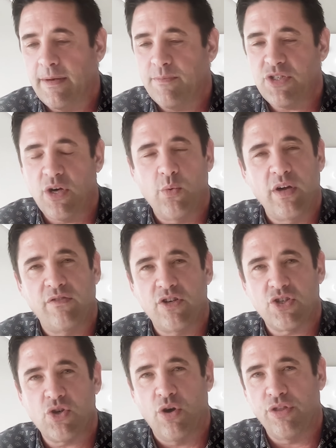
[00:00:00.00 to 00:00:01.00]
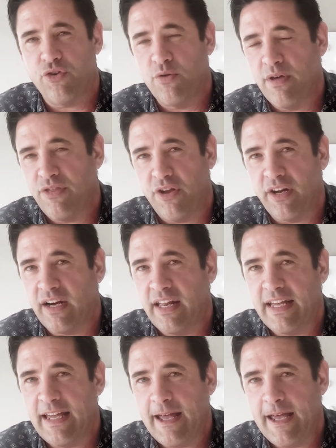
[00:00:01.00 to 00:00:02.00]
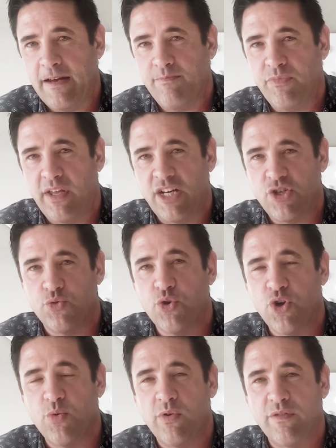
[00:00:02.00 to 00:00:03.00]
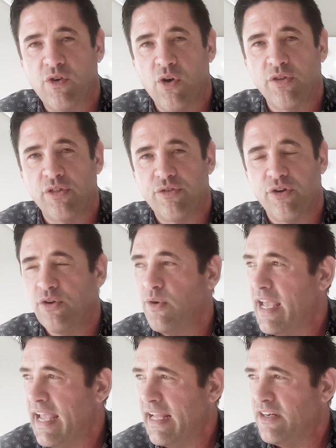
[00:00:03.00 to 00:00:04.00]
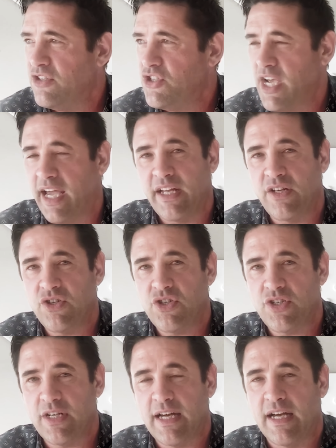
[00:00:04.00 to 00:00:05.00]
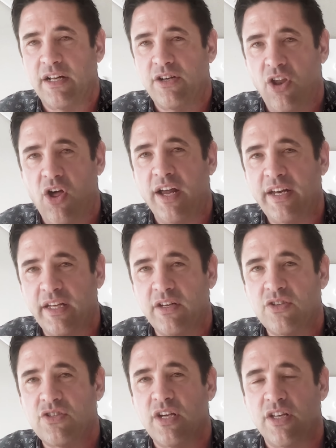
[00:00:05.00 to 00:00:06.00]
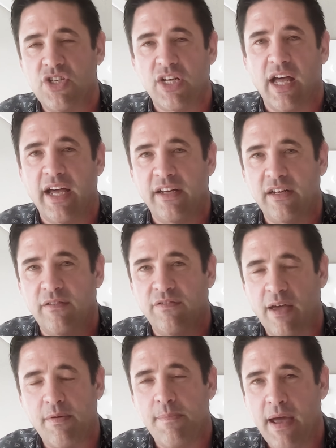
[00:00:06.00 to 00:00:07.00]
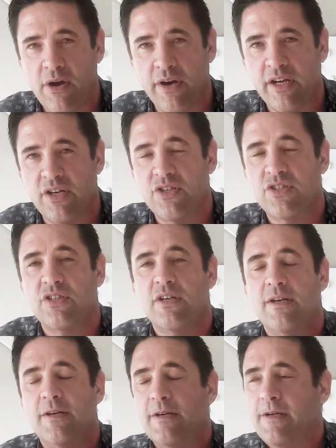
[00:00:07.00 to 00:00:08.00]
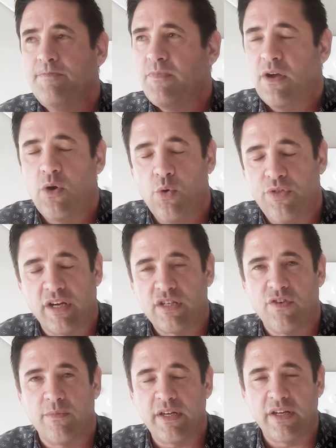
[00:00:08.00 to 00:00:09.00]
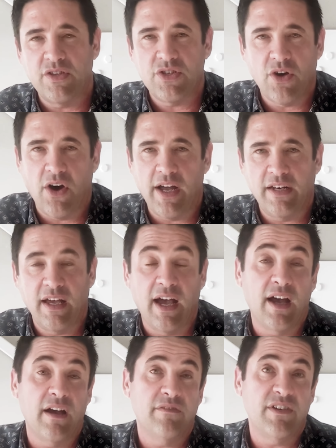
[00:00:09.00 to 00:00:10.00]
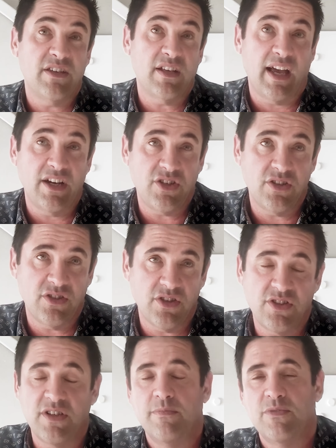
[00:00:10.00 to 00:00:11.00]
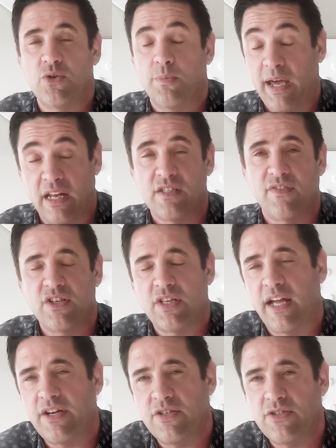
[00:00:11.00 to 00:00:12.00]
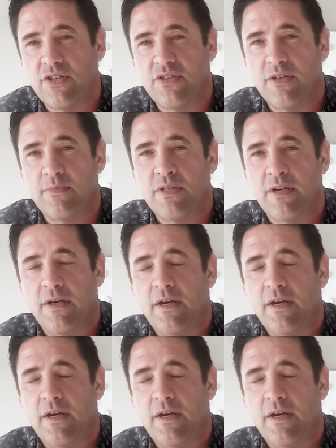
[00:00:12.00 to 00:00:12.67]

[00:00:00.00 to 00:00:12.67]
So we've just gone through methodically, and each room we've gone through and changed linings, insulated, vapour barriers, all things from the inside, ventilation systems or balanced ventilation systems.